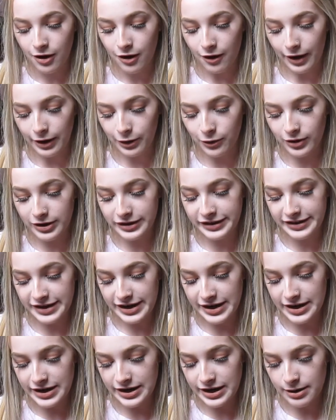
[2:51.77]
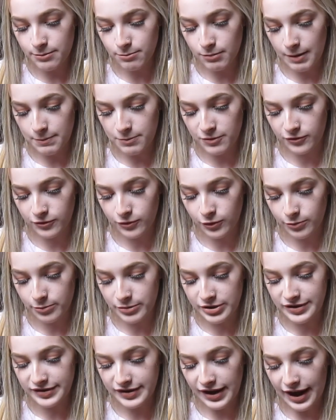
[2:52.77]
I got a D in my
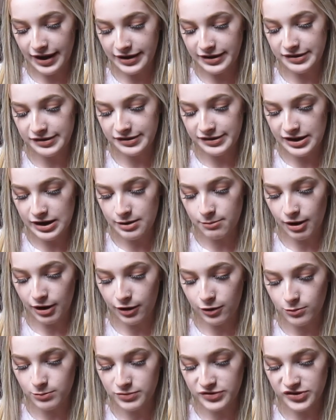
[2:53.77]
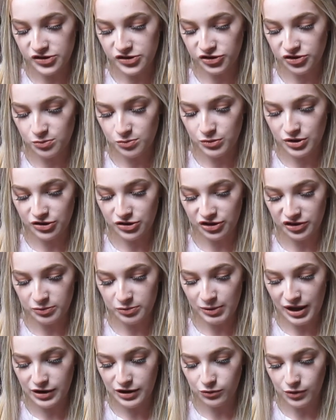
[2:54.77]
performance and a C in my composition, which
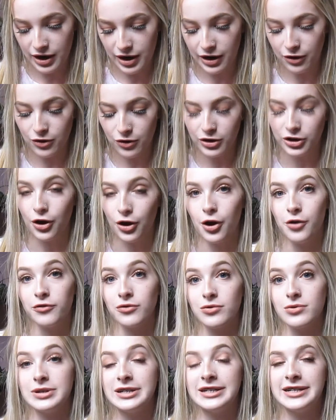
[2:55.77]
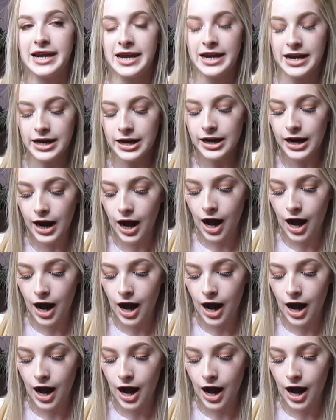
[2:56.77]
explains why I got an overall D.